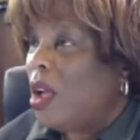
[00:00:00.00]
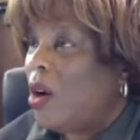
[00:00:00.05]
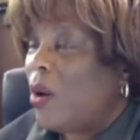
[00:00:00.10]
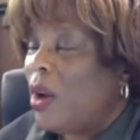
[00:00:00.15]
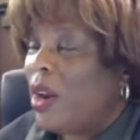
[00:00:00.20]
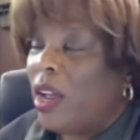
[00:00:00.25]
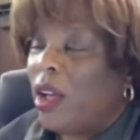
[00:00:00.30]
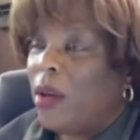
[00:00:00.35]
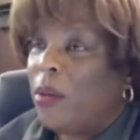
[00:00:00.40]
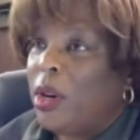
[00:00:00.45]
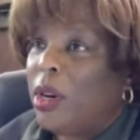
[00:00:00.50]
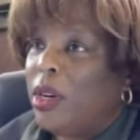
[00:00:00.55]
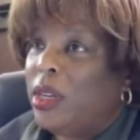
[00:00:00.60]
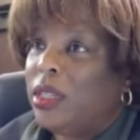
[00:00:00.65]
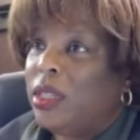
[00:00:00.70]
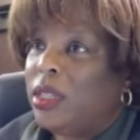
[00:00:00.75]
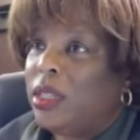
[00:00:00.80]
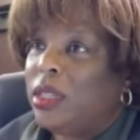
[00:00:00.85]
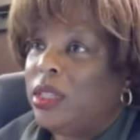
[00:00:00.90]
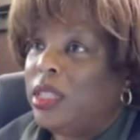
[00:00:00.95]
All right. I'm going to
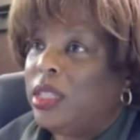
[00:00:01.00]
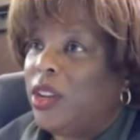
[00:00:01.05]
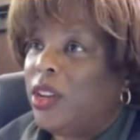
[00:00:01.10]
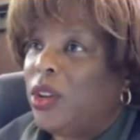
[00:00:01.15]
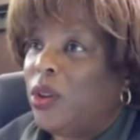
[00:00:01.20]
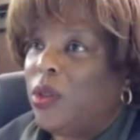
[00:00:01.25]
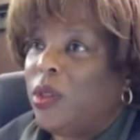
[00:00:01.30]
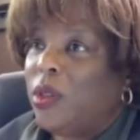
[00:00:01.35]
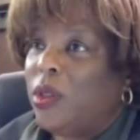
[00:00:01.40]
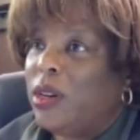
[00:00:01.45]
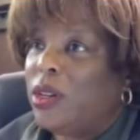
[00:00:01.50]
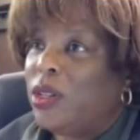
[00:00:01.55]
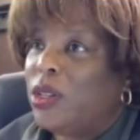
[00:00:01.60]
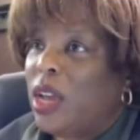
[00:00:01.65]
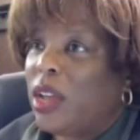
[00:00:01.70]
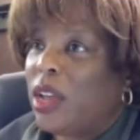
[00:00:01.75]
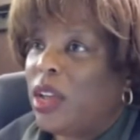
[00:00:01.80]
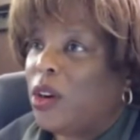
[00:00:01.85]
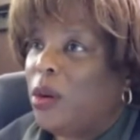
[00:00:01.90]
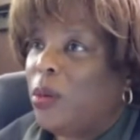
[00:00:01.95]
tell you, there's
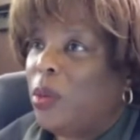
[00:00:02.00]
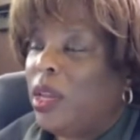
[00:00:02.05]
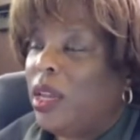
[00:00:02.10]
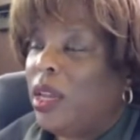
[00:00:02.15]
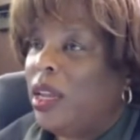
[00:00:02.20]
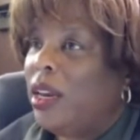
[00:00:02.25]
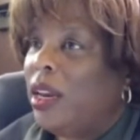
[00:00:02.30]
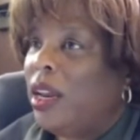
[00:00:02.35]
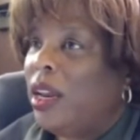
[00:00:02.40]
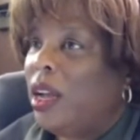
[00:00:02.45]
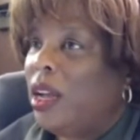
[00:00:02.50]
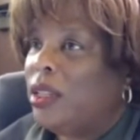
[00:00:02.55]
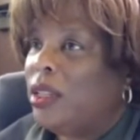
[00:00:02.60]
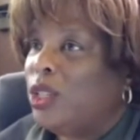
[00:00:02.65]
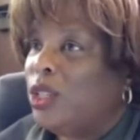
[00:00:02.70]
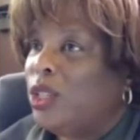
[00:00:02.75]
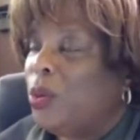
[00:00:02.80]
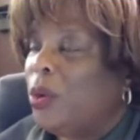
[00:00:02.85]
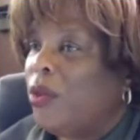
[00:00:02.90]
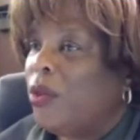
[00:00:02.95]
not going to be any
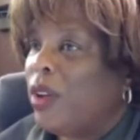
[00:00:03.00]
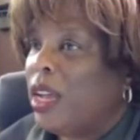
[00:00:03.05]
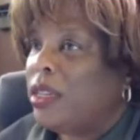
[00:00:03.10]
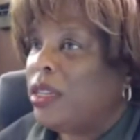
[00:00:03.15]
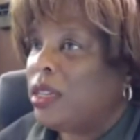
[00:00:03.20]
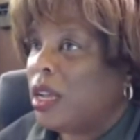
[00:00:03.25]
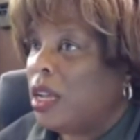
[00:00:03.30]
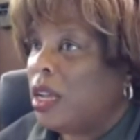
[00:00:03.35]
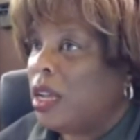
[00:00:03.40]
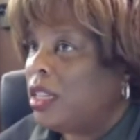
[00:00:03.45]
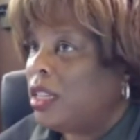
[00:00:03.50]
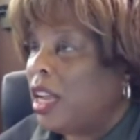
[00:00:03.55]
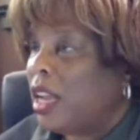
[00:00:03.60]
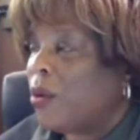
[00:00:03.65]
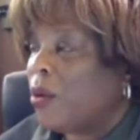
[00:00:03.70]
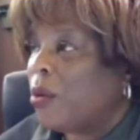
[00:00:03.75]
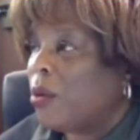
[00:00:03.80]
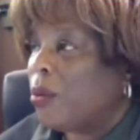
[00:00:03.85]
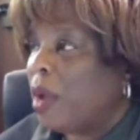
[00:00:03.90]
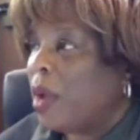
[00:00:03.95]
unsupervised contact
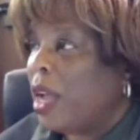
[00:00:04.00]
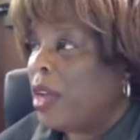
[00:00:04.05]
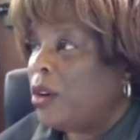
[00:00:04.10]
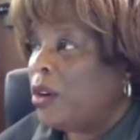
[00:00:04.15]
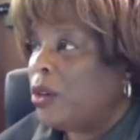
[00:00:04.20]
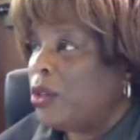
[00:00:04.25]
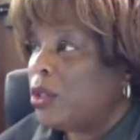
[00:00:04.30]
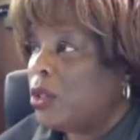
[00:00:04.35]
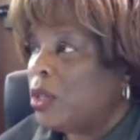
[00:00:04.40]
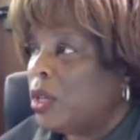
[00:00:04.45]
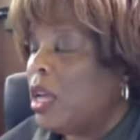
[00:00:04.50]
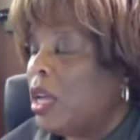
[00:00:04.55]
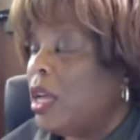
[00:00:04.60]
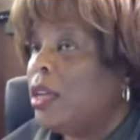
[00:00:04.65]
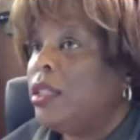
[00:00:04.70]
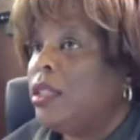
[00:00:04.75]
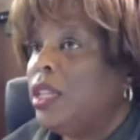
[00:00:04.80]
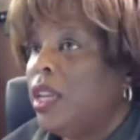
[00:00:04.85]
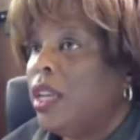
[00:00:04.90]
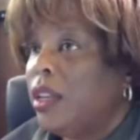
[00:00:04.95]
with minors
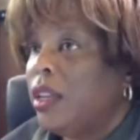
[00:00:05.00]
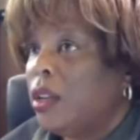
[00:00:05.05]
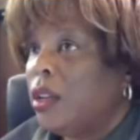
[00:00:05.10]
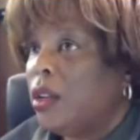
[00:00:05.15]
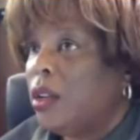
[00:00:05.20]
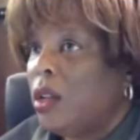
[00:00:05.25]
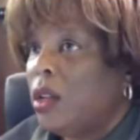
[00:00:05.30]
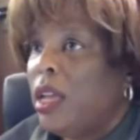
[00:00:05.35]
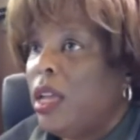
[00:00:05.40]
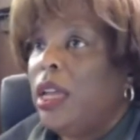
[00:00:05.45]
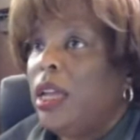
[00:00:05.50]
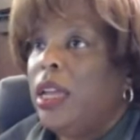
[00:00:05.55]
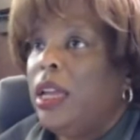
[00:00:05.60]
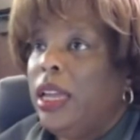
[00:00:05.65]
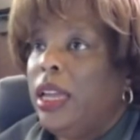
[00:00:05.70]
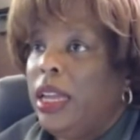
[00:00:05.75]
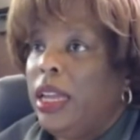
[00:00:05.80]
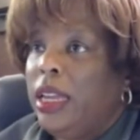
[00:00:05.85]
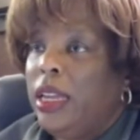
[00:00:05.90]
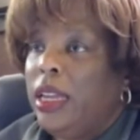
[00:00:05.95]
until
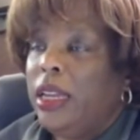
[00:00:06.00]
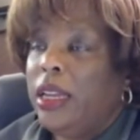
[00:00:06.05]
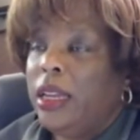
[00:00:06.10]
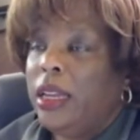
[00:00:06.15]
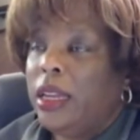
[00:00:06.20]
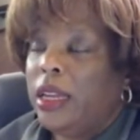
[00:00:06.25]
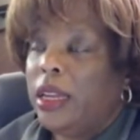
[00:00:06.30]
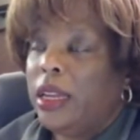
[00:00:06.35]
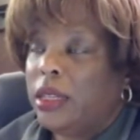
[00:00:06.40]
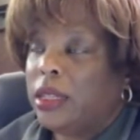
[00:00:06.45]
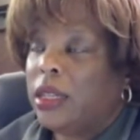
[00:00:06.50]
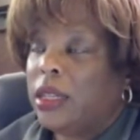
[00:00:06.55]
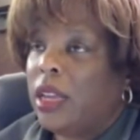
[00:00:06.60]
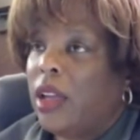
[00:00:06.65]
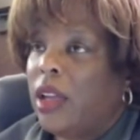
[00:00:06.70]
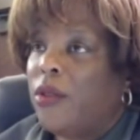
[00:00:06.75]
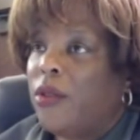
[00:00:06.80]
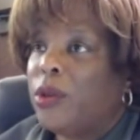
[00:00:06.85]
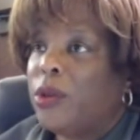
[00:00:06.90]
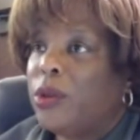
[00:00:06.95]
his
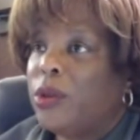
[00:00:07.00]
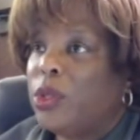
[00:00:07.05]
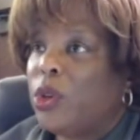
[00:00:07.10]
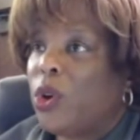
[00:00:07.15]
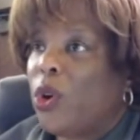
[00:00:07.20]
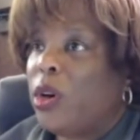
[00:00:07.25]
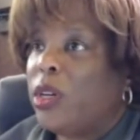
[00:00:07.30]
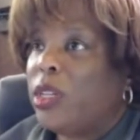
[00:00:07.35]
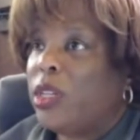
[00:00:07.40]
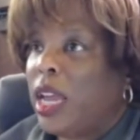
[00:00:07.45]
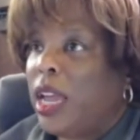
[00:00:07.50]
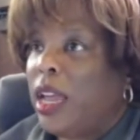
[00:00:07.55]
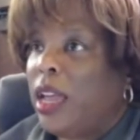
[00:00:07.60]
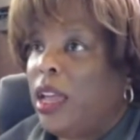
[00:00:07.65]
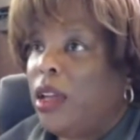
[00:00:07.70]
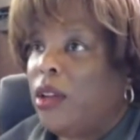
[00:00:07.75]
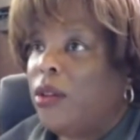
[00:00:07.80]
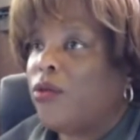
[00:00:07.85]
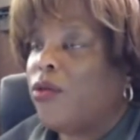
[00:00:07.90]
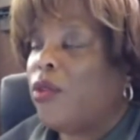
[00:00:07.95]
levels are
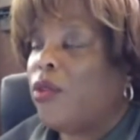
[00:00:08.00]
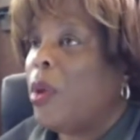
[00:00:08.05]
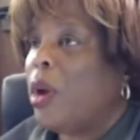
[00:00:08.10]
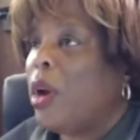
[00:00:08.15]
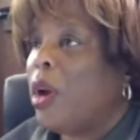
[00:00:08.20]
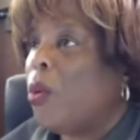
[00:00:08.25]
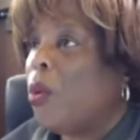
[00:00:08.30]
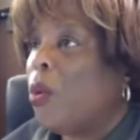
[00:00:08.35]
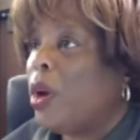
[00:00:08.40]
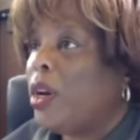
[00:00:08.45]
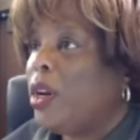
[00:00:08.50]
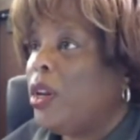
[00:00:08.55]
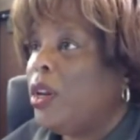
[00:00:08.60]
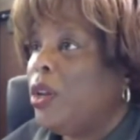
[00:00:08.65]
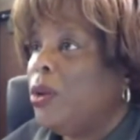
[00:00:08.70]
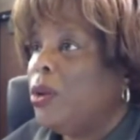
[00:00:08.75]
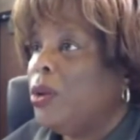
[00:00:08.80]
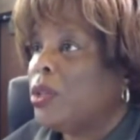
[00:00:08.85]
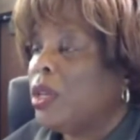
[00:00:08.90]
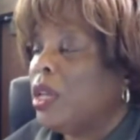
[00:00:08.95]
down for marijuana
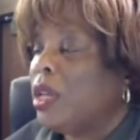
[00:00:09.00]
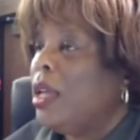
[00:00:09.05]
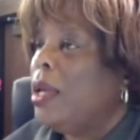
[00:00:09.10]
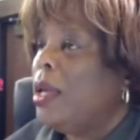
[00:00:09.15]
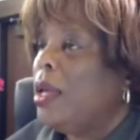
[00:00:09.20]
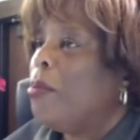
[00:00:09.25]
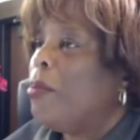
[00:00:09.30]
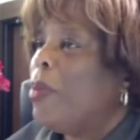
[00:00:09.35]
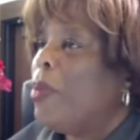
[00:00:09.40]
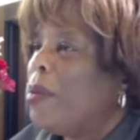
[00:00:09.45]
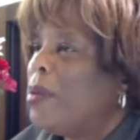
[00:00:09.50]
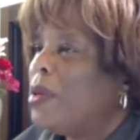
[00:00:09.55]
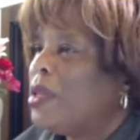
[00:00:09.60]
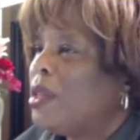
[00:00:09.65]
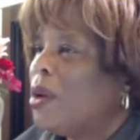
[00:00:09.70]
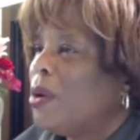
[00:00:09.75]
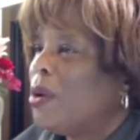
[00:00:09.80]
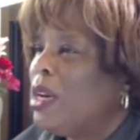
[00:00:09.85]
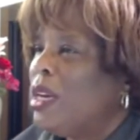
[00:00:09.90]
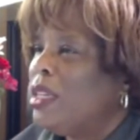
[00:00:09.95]
use. Babies
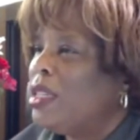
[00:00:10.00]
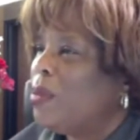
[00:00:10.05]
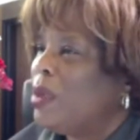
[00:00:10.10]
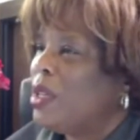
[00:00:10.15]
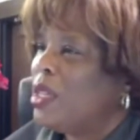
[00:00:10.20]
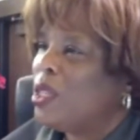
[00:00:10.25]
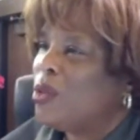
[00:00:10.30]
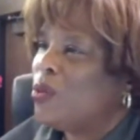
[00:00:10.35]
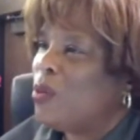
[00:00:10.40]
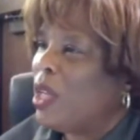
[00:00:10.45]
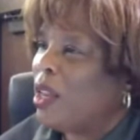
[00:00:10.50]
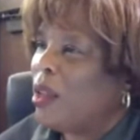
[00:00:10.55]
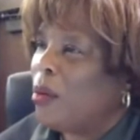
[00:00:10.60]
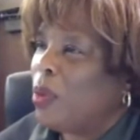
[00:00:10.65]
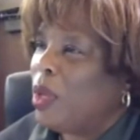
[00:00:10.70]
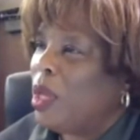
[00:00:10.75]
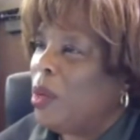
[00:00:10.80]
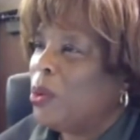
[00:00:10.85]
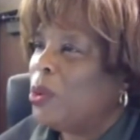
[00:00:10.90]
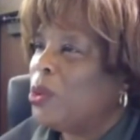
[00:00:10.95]
don't need to be smelling
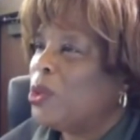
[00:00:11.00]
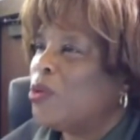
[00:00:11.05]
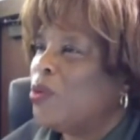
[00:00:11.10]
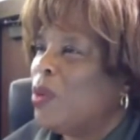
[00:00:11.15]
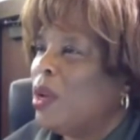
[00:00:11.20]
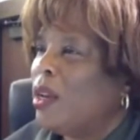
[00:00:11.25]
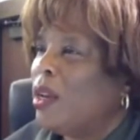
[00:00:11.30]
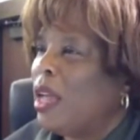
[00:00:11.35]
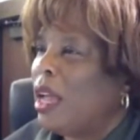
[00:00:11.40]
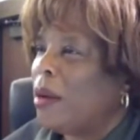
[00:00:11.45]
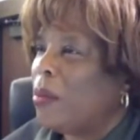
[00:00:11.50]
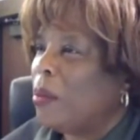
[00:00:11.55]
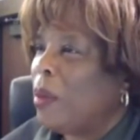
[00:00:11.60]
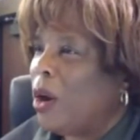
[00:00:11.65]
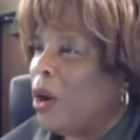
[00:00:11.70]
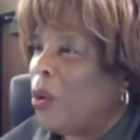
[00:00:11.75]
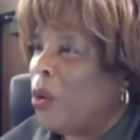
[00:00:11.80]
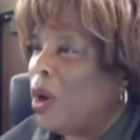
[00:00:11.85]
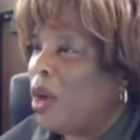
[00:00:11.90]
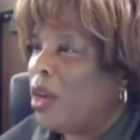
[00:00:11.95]
people who smell like
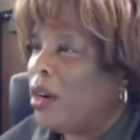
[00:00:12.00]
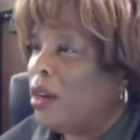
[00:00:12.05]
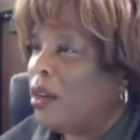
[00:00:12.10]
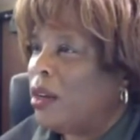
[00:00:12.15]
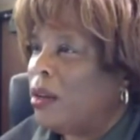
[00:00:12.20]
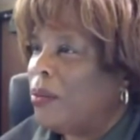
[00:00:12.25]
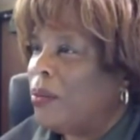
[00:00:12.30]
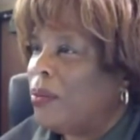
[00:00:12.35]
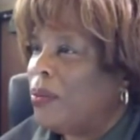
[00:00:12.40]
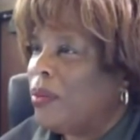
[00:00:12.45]
marijuana,